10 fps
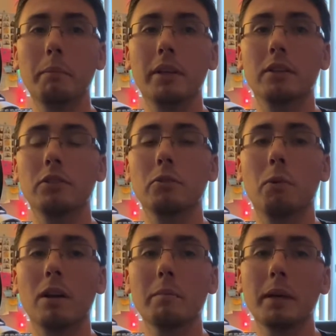because you
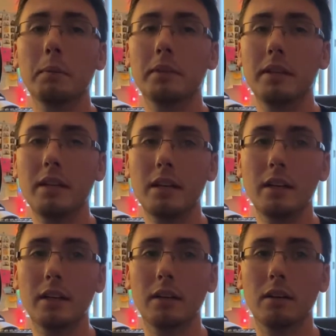want to be able to
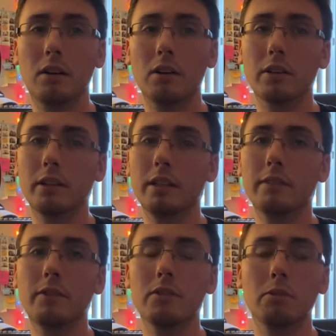hear all your
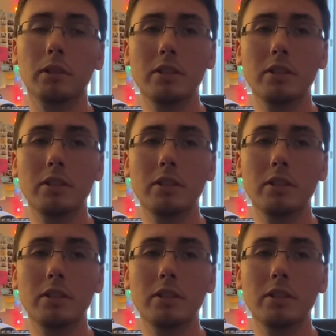individual